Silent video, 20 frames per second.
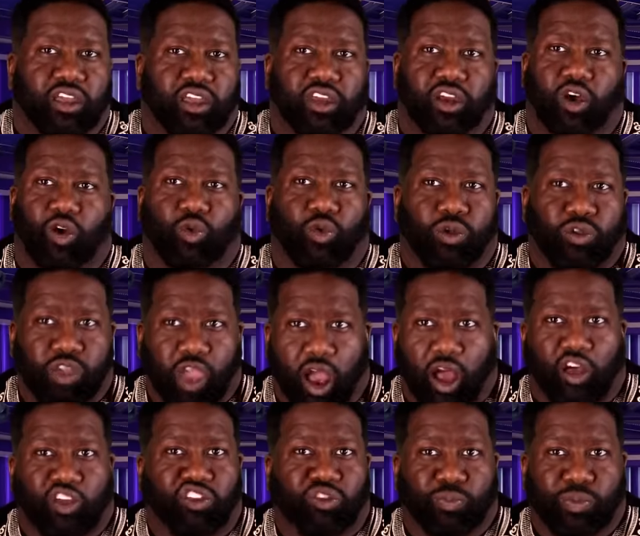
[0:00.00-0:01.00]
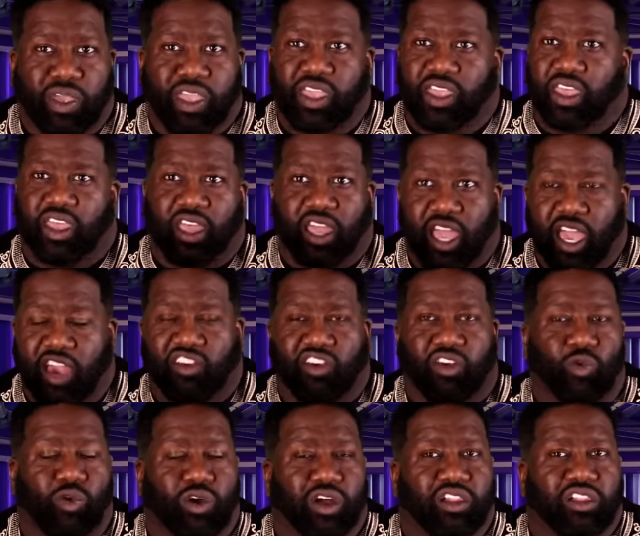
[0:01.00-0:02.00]
You know, when y'all speak,
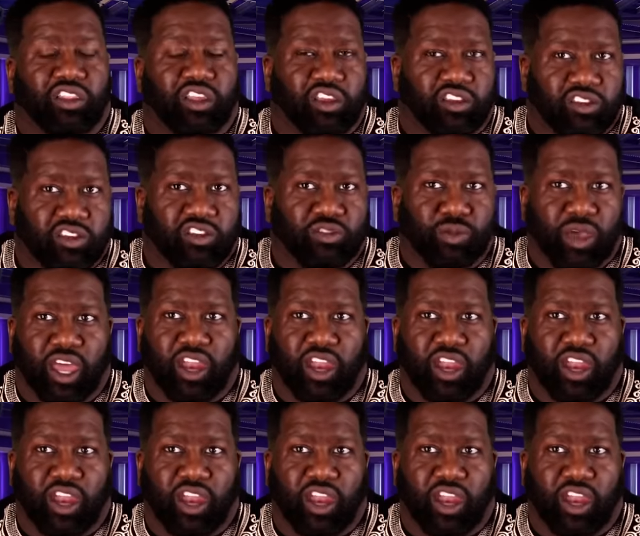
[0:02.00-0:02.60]
everyone listens.